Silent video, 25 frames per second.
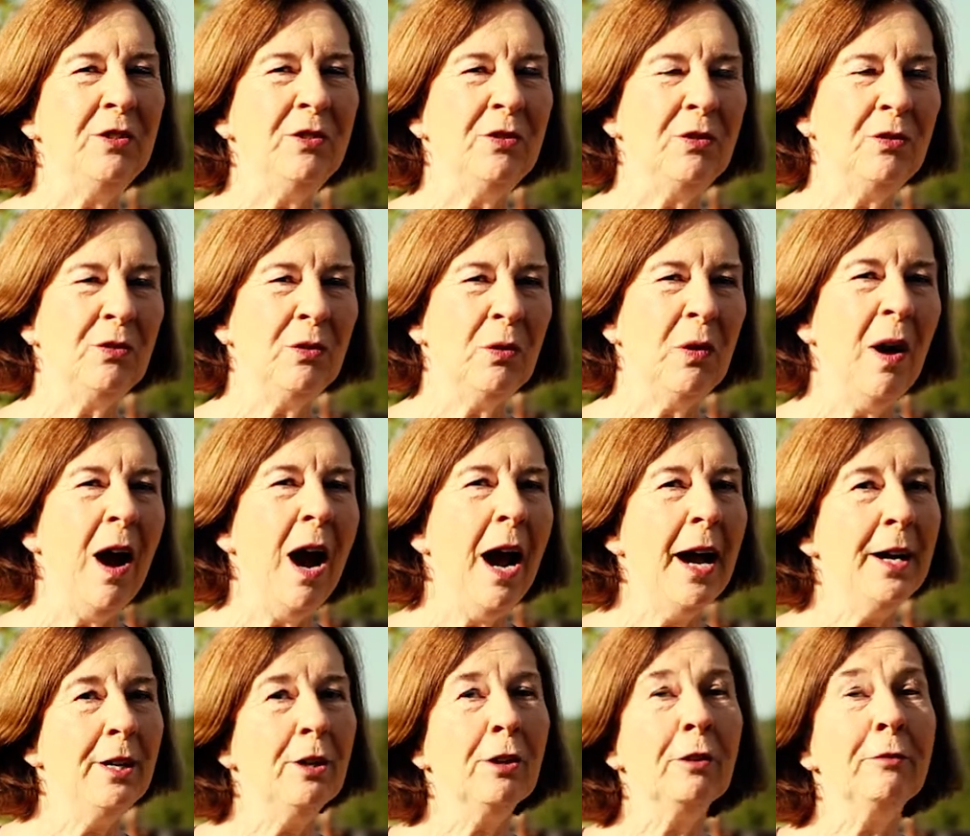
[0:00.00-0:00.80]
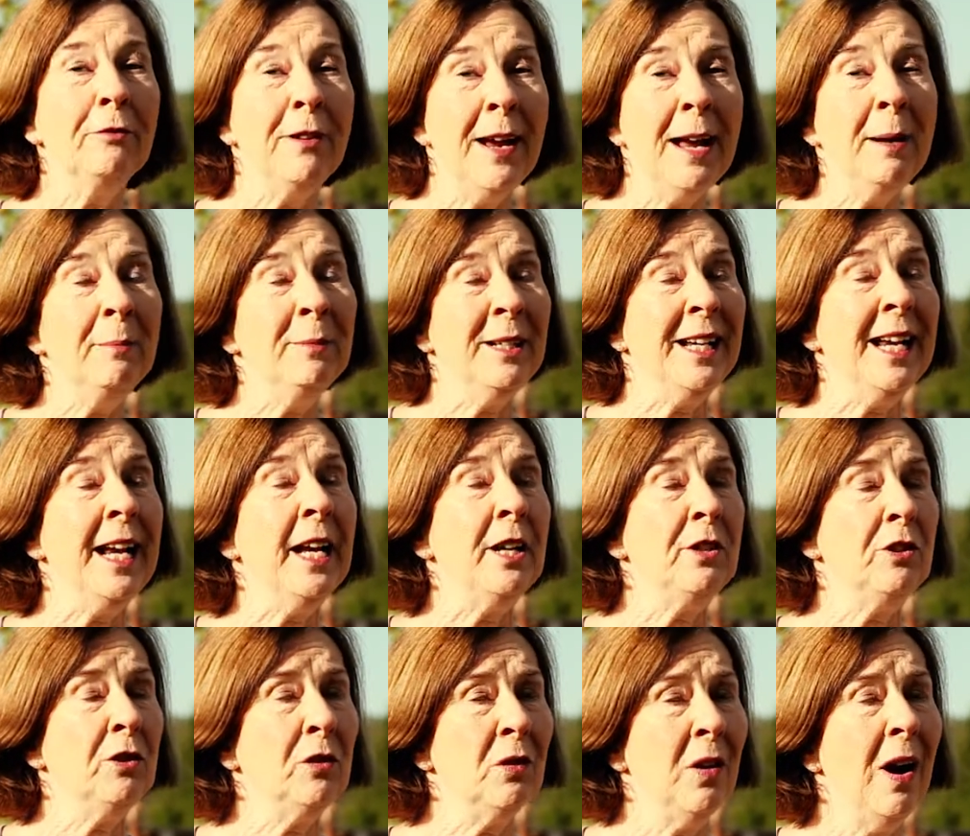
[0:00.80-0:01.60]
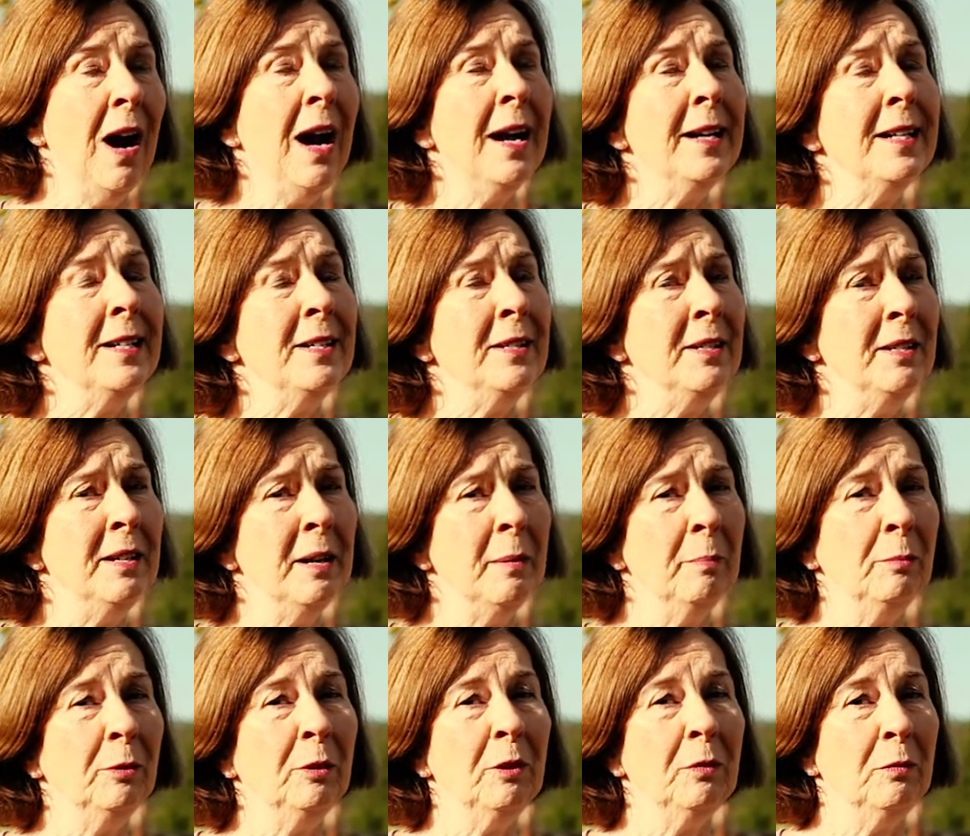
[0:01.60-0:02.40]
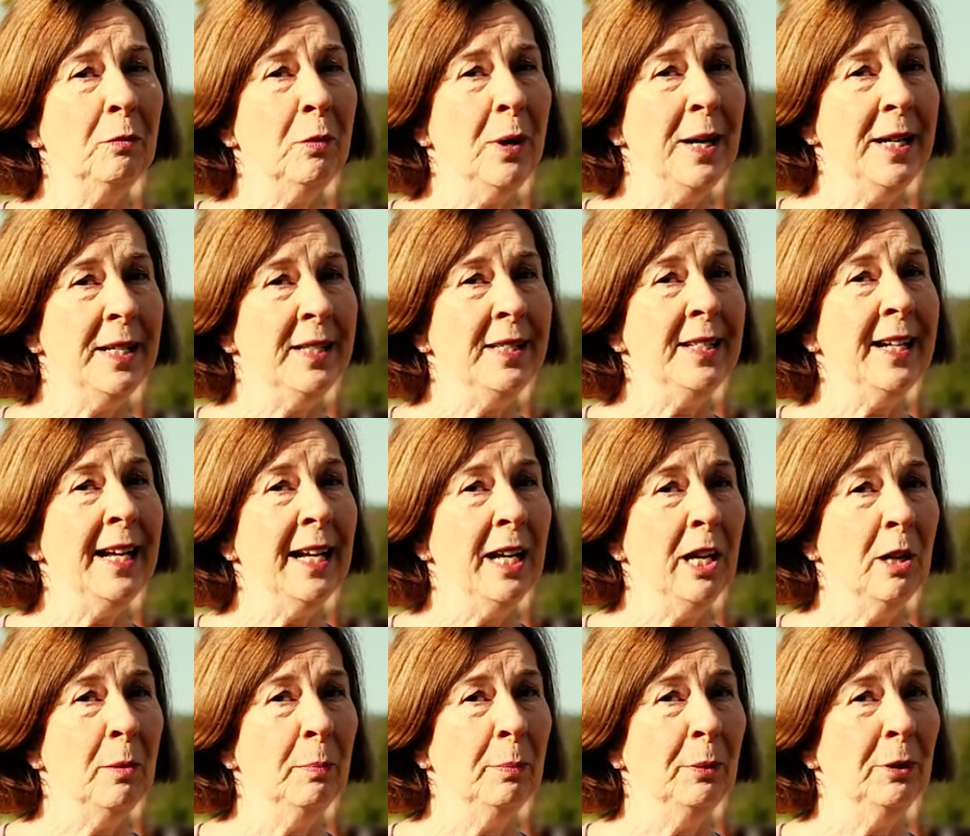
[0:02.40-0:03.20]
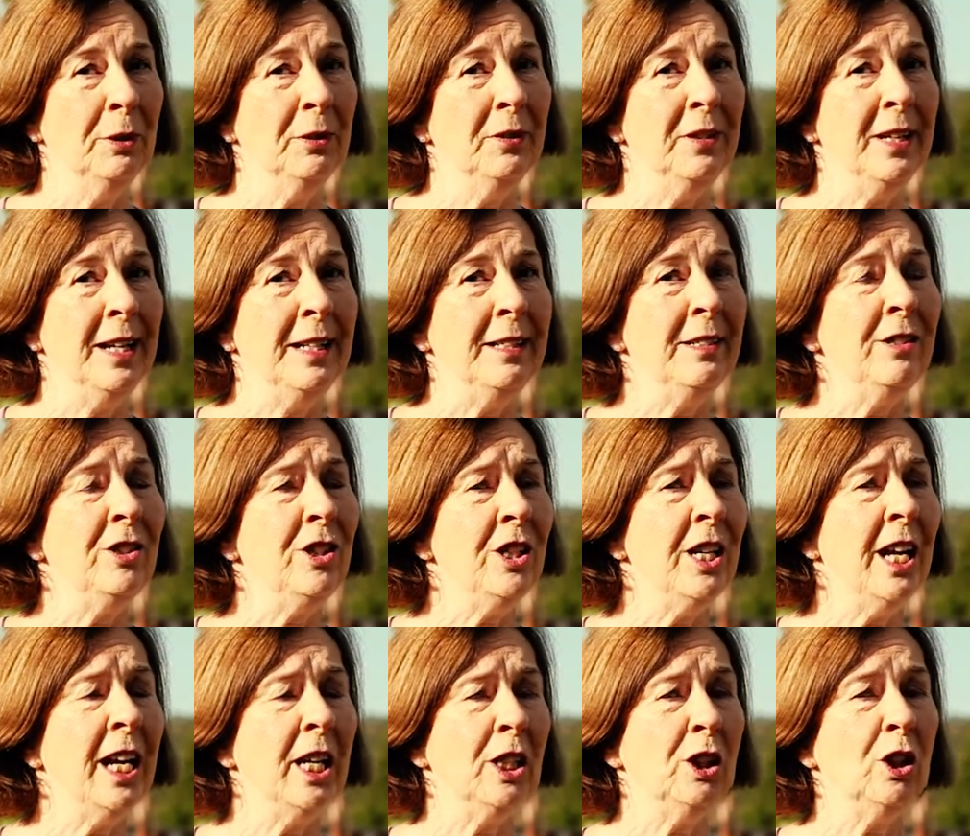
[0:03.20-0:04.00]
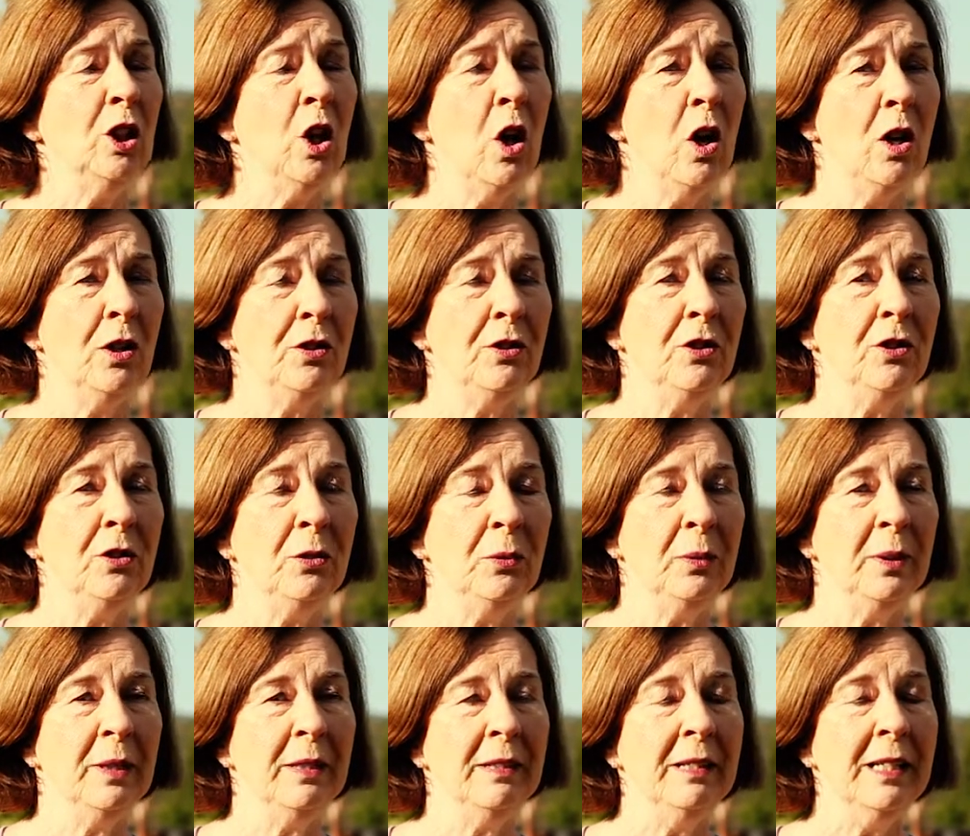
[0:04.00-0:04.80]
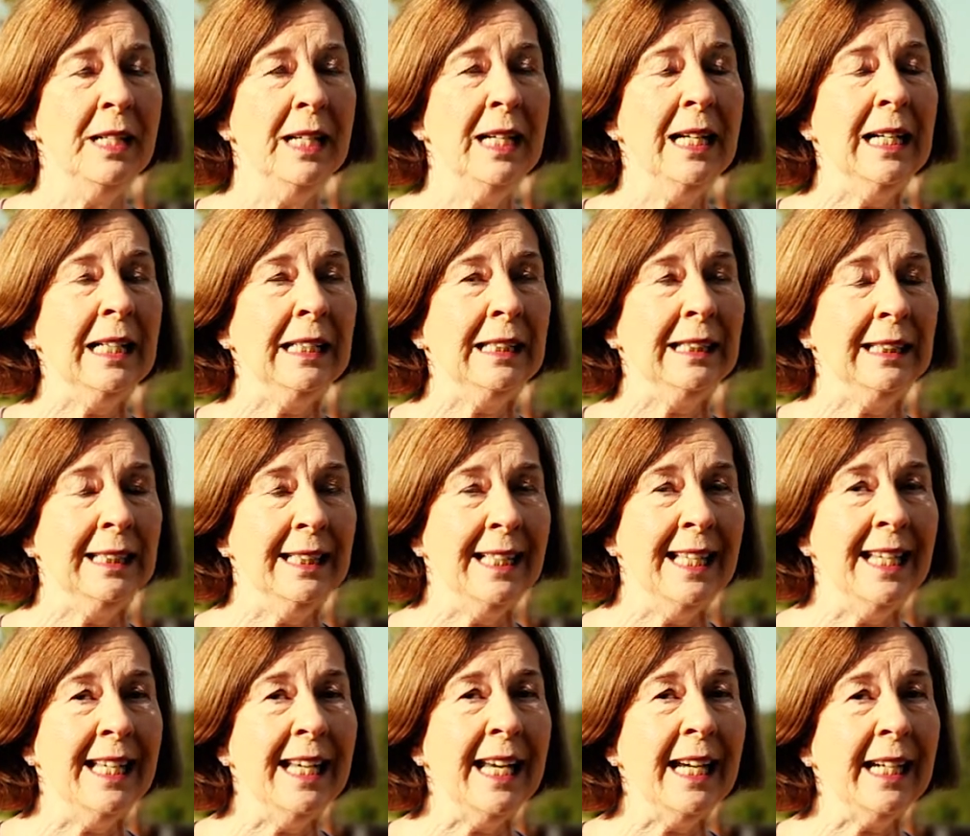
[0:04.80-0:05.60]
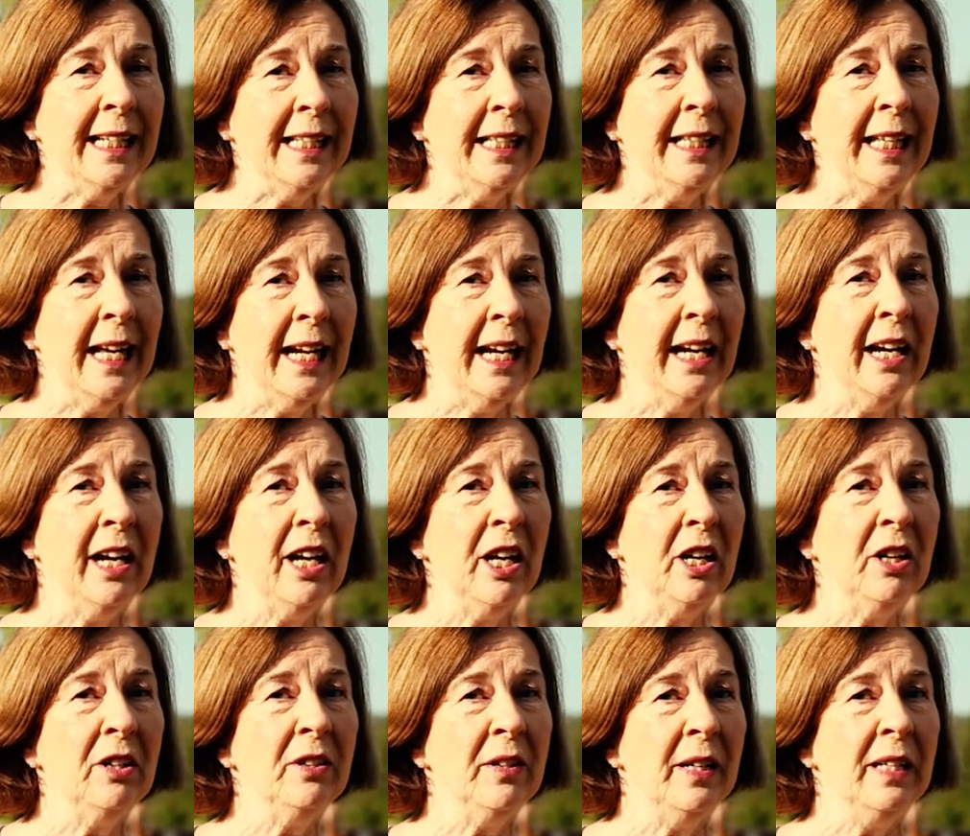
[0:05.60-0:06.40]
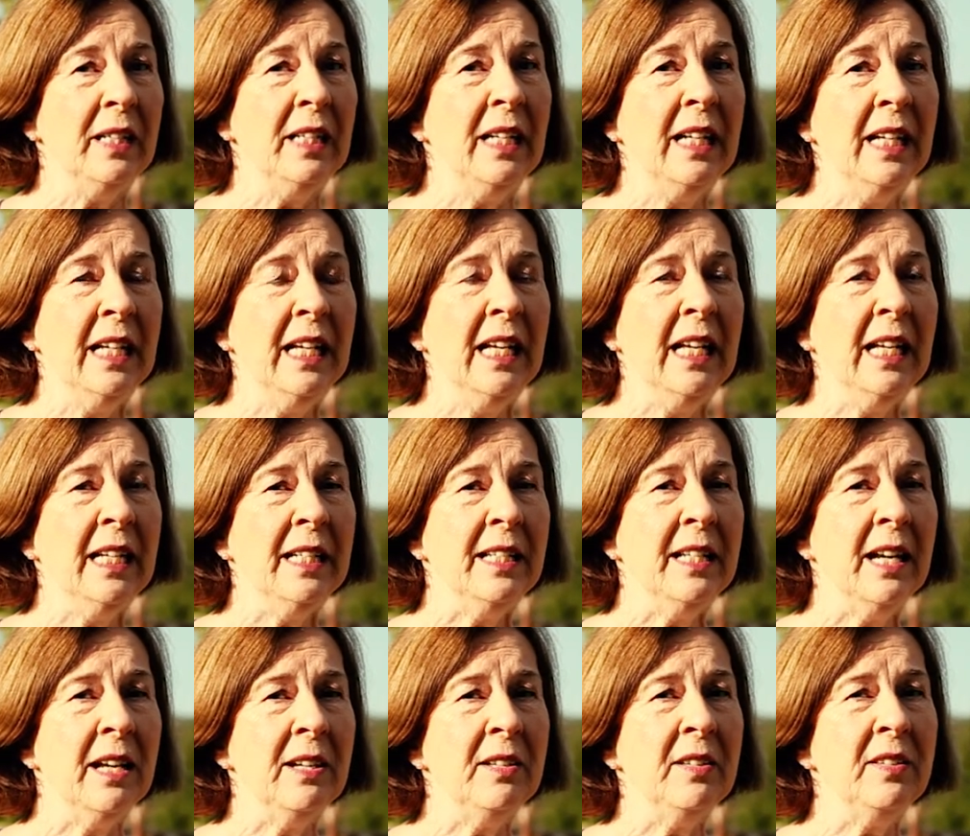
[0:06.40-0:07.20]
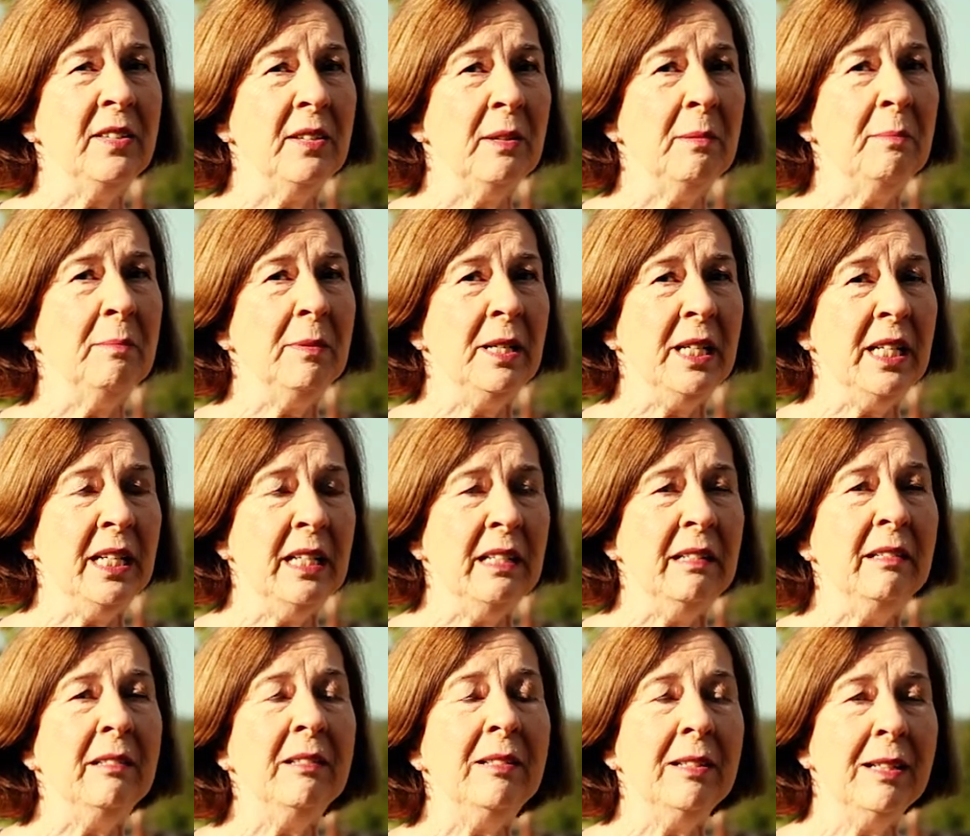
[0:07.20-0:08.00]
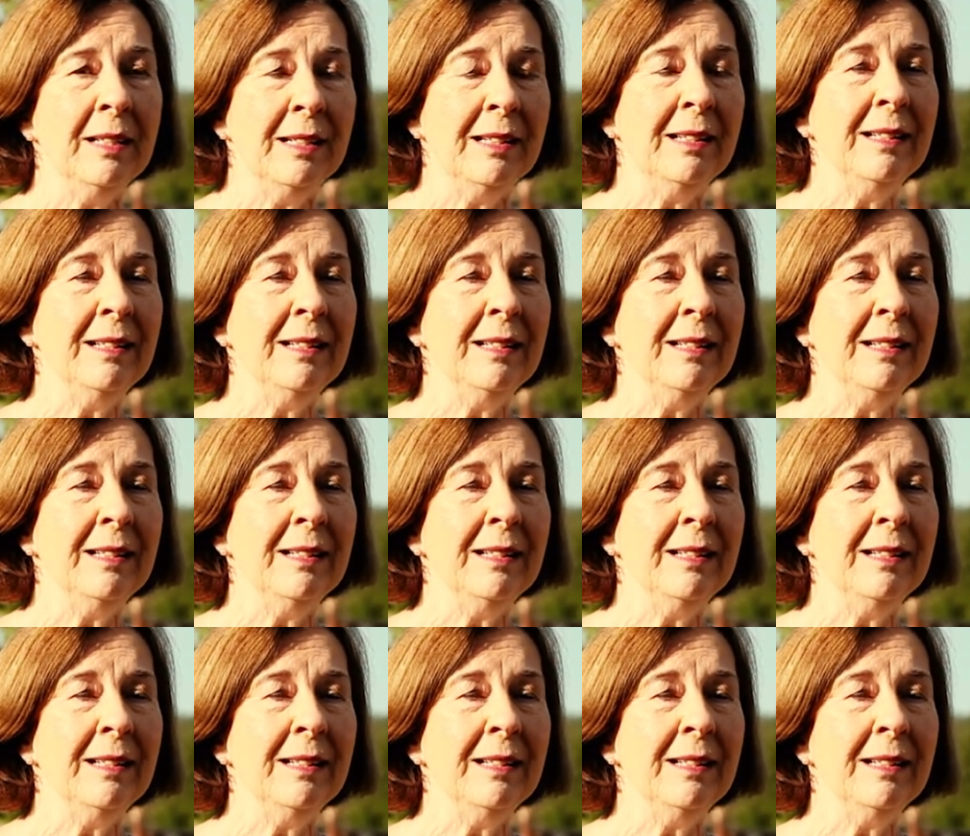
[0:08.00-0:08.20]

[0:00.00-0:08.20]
her family had tried a number of ways to help her. She had gone to a clinic there and done some in